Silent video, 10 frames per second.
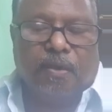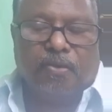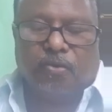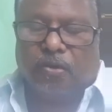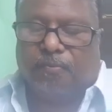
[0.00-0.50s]

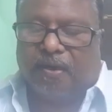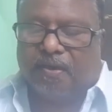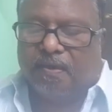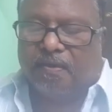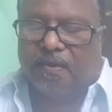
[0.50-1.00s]
So the
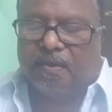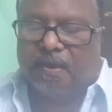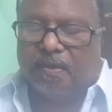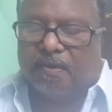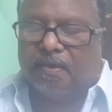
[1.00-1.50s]
pregnancy
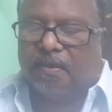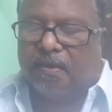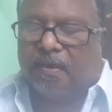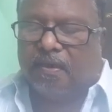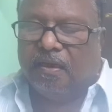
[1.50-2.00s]
test
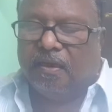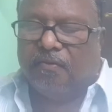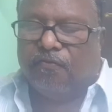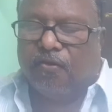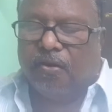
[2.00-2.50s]

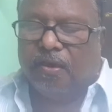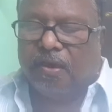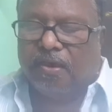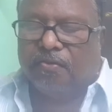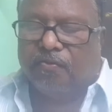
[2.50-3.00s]

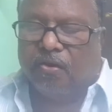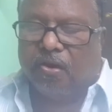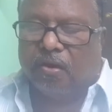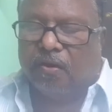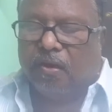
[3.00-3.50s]
is
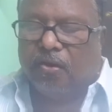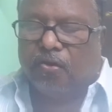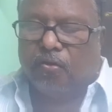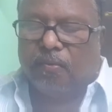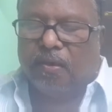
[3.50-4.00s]
for
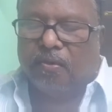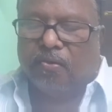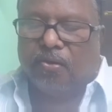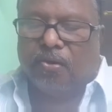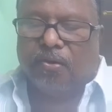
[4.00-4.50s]
human
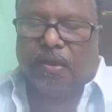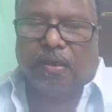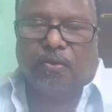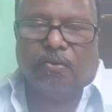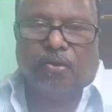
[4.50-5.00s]
chorionic
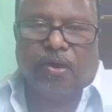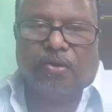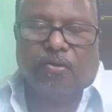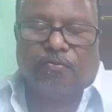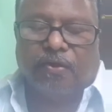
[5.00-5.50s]

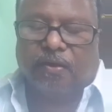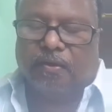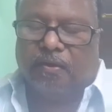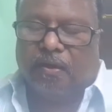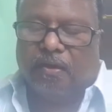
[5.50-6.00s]

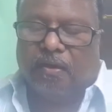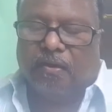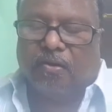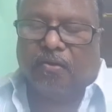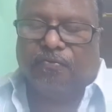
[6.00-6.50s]

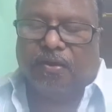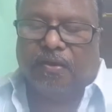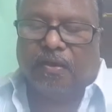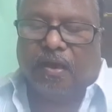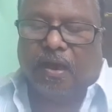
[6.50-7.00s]
gonadotrophin
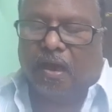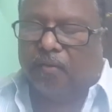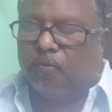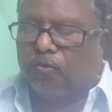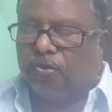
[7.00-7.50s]

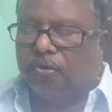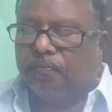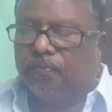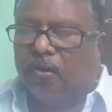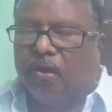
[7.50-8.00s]
hormones
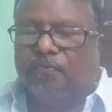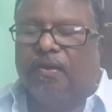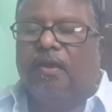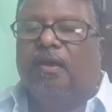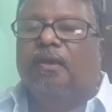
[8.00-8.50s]
of
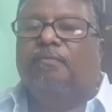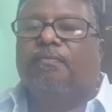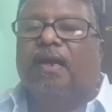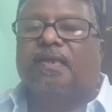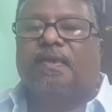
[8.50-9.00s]
the
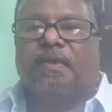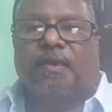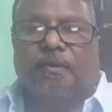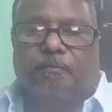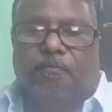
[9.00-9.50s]
placenta.